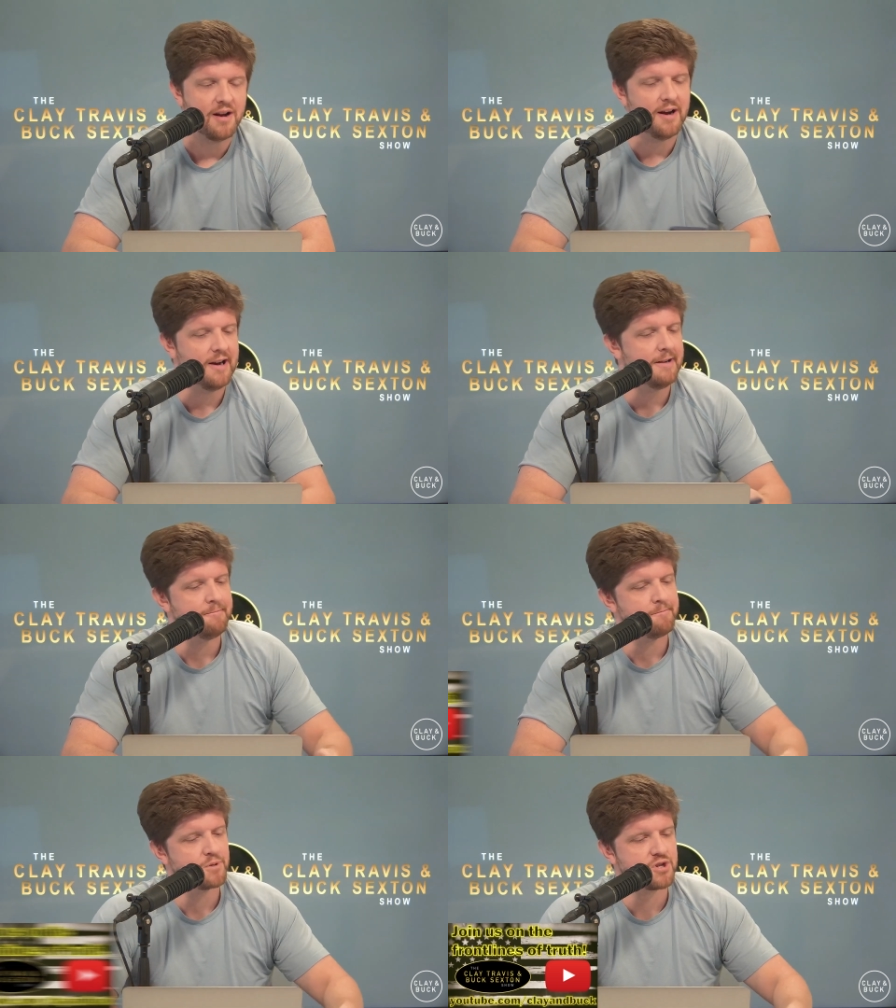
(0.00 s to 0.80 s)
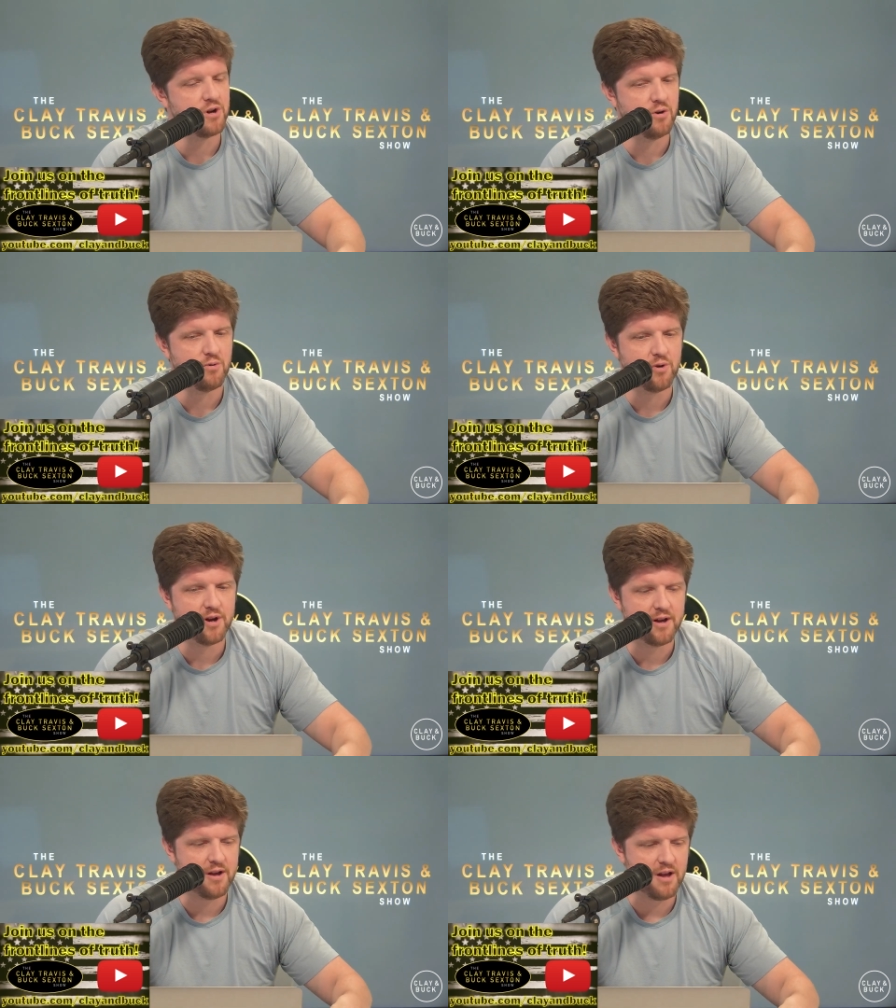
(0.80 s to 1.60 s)
Um, so
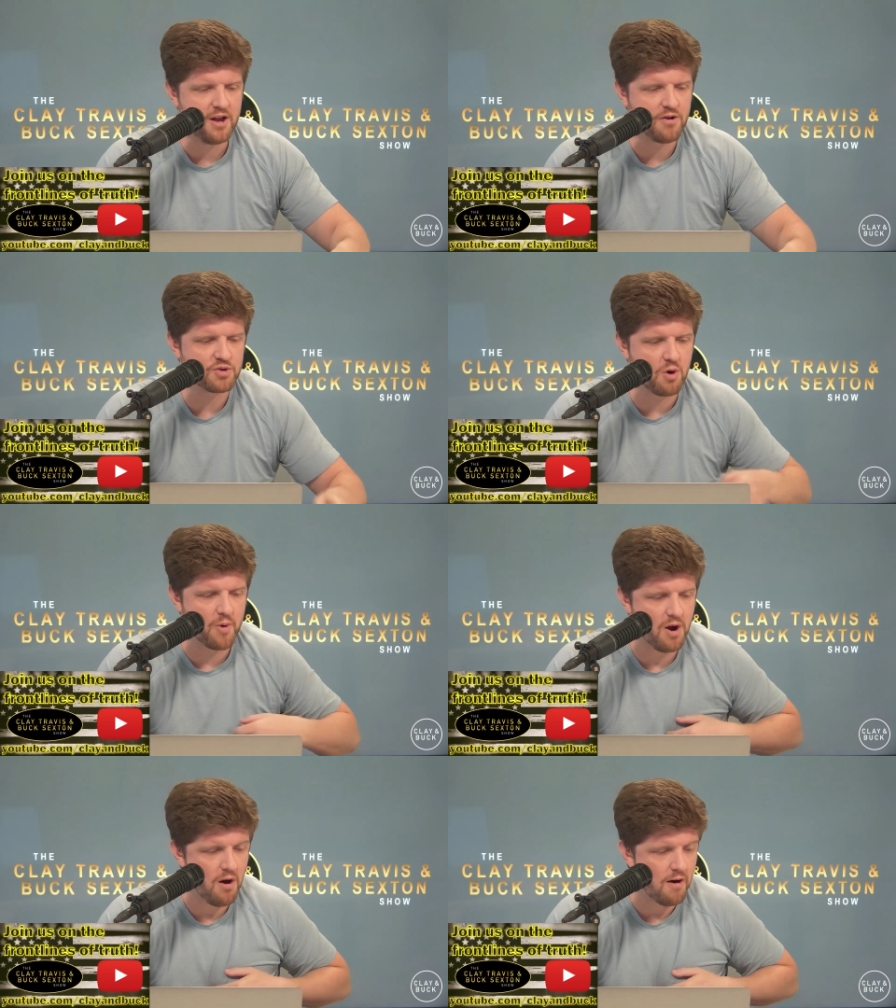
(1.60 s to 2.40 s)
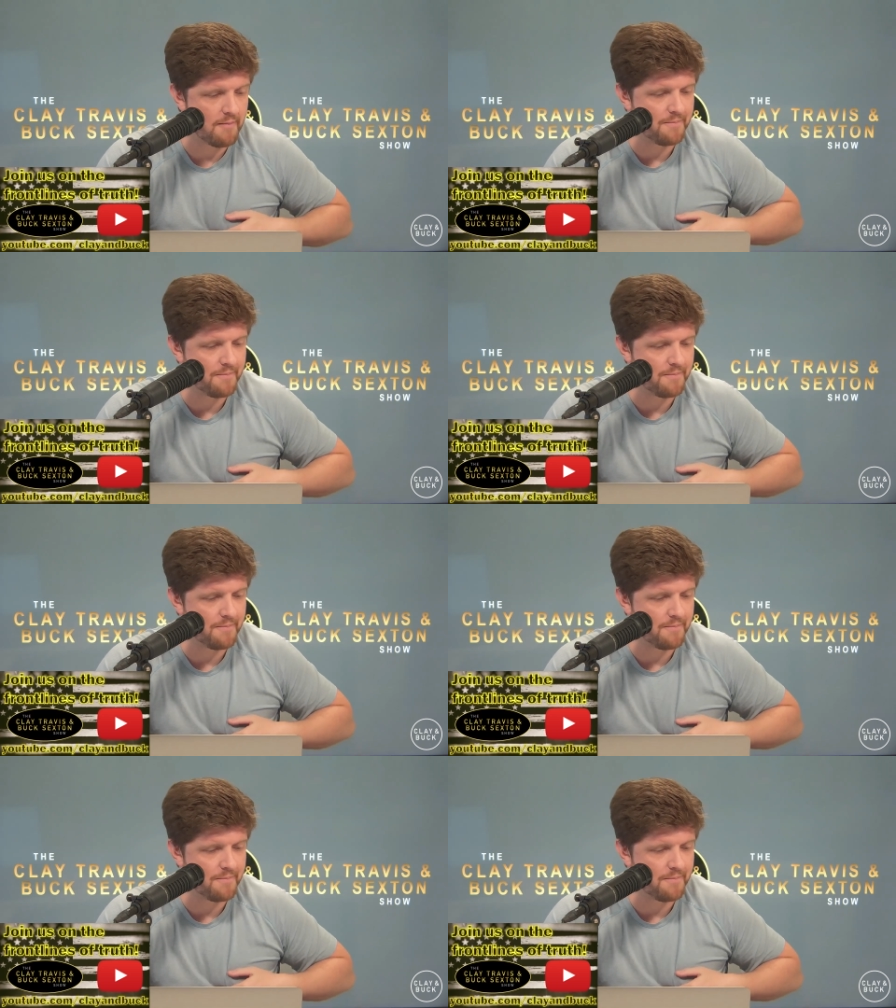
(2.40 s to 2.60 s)
here's where we are.